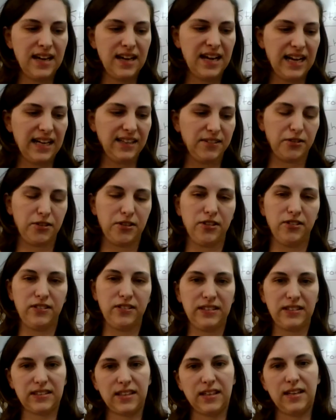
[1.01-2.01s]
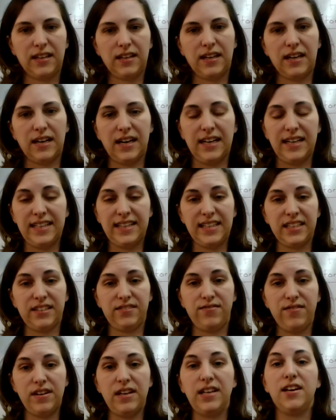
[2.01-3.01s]
Hello students. Uh, in this
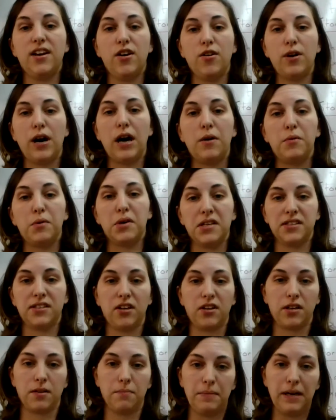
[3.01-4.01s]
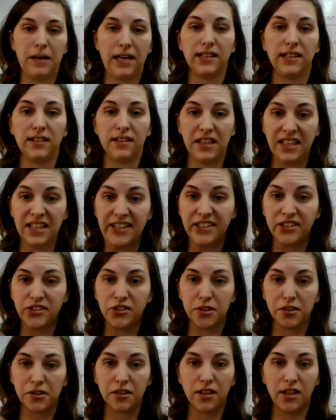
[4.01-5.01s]
video I want to talk about
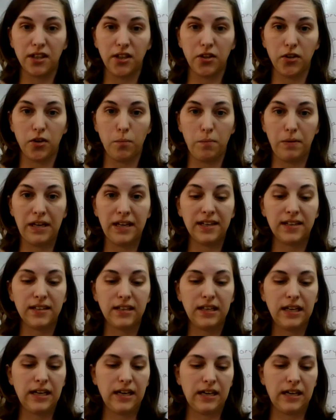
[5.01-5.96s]
literature a little bit.